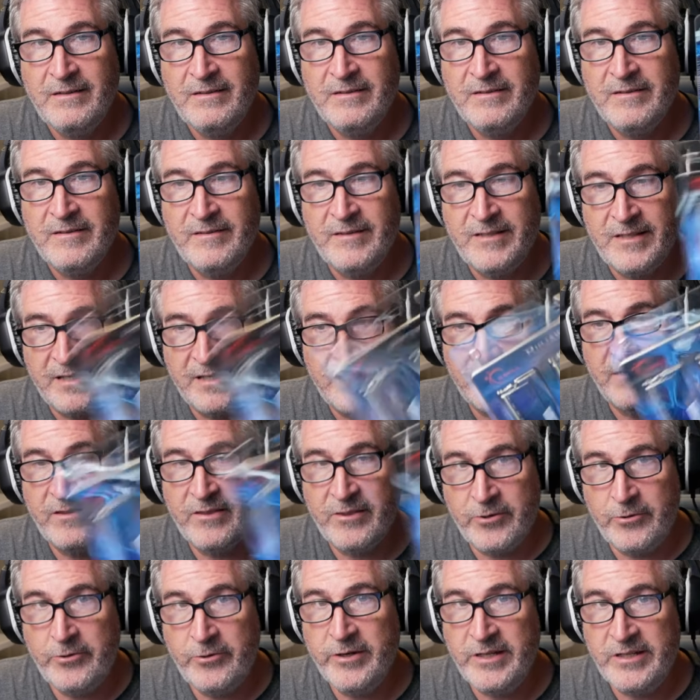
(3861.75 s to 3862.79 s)

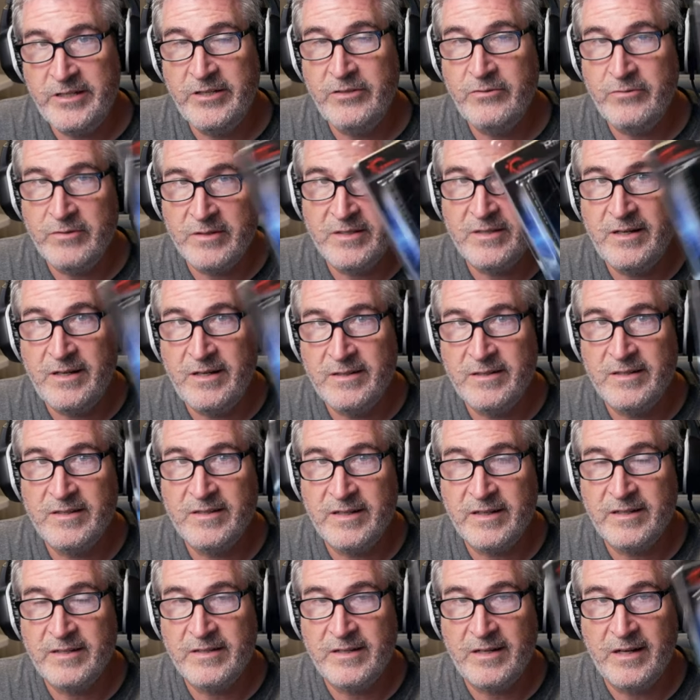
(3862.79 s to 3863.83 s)
32 instead of
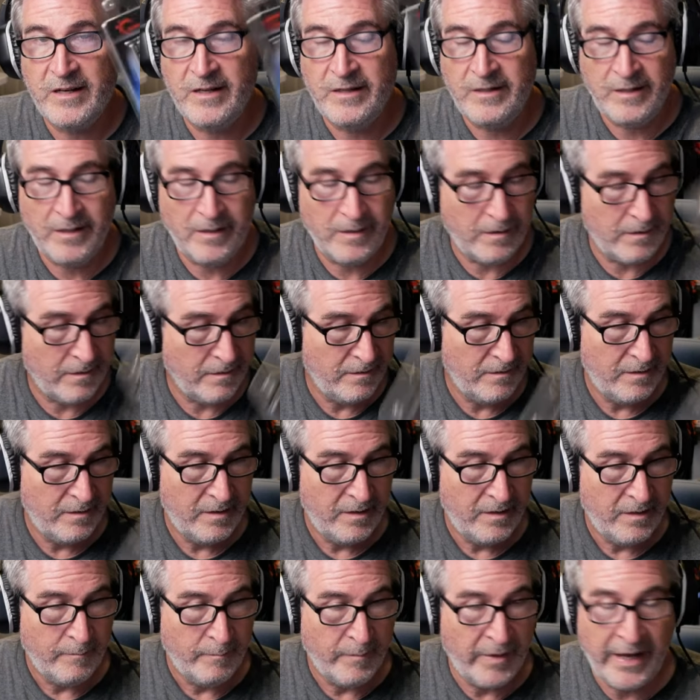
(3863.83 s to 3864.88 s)
16 here,
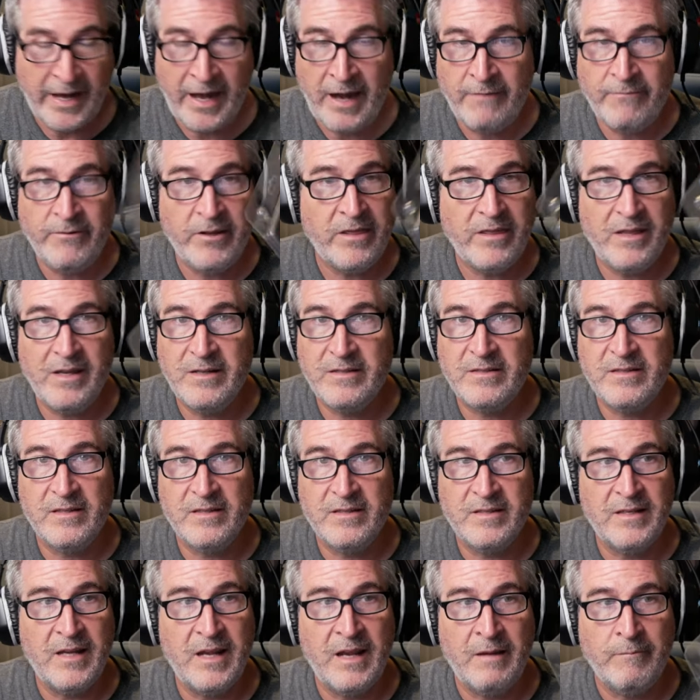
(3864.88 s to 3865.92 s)
but everything's the
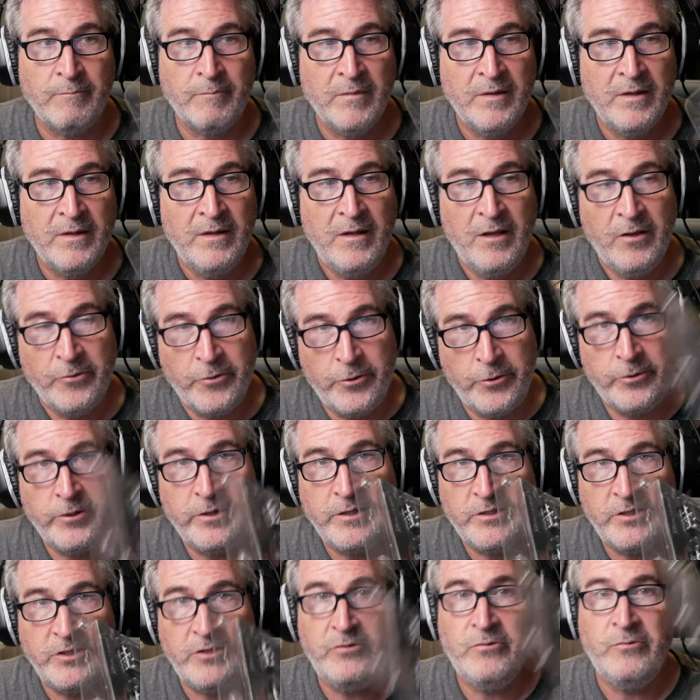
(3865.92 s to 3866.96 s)
same.
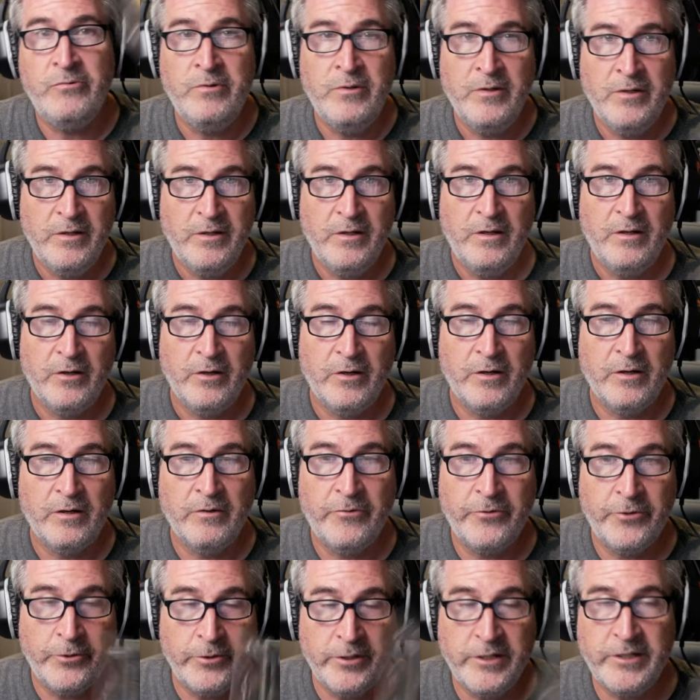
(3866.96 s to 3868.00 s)
32 or
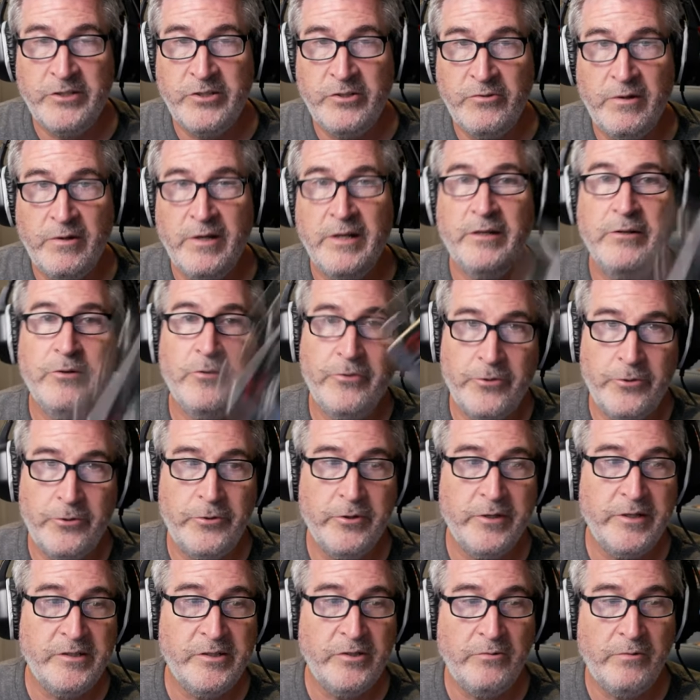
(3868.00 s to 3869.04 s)
3200,
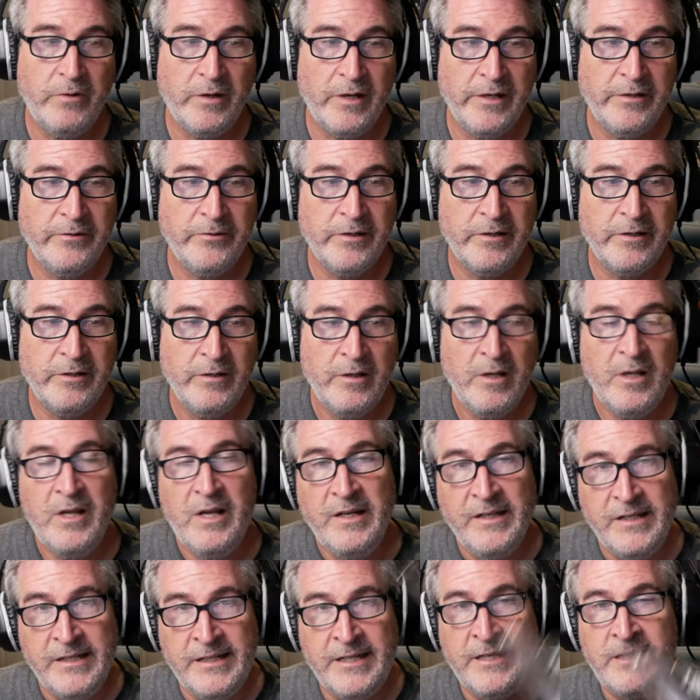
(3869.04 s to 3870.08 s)
3200,
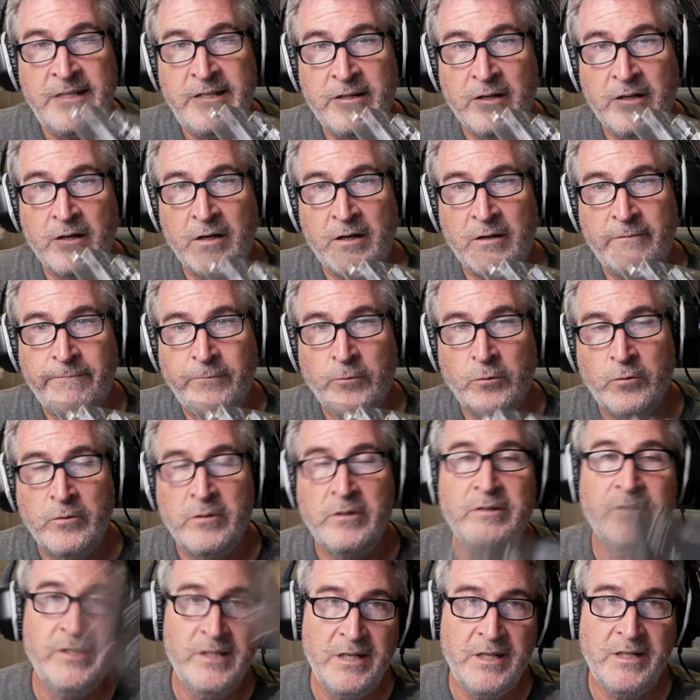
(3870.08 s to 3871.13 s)
DDR4,
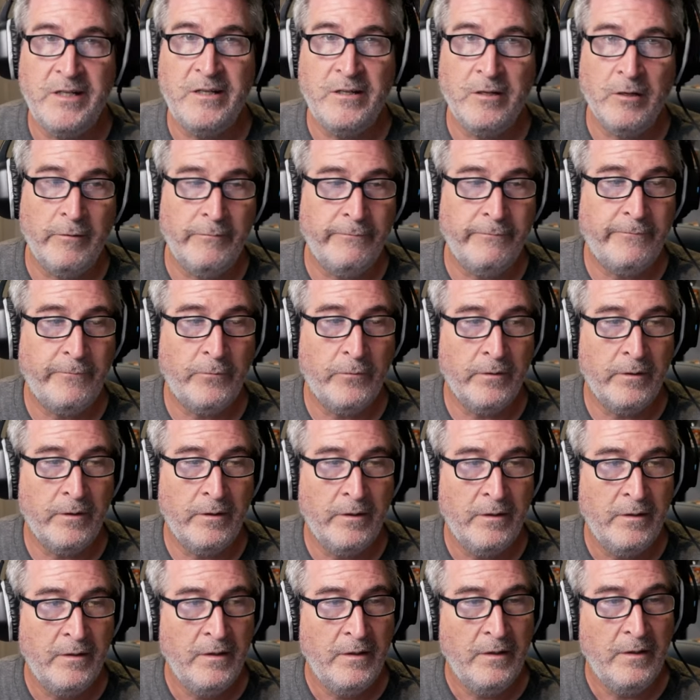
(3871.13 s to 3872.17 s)
DDR4,
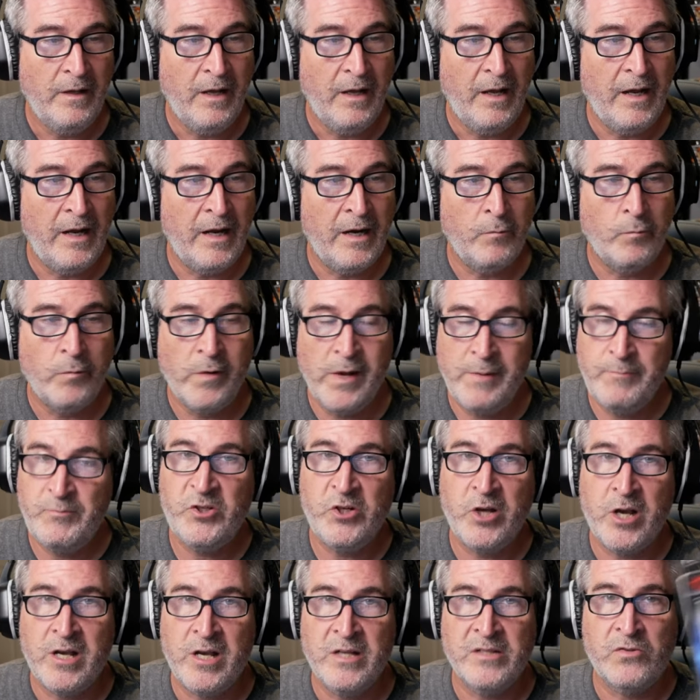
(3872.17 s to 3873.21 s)
rip
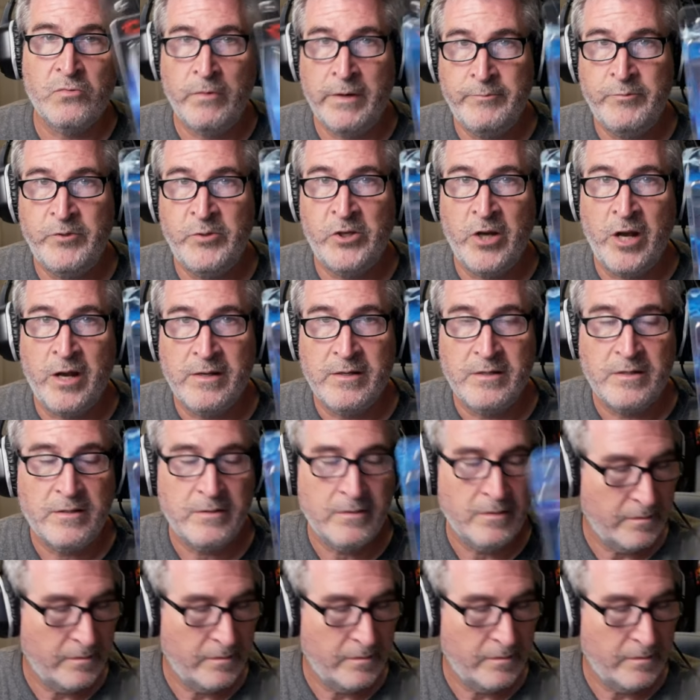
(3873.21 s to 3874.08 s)
jaws.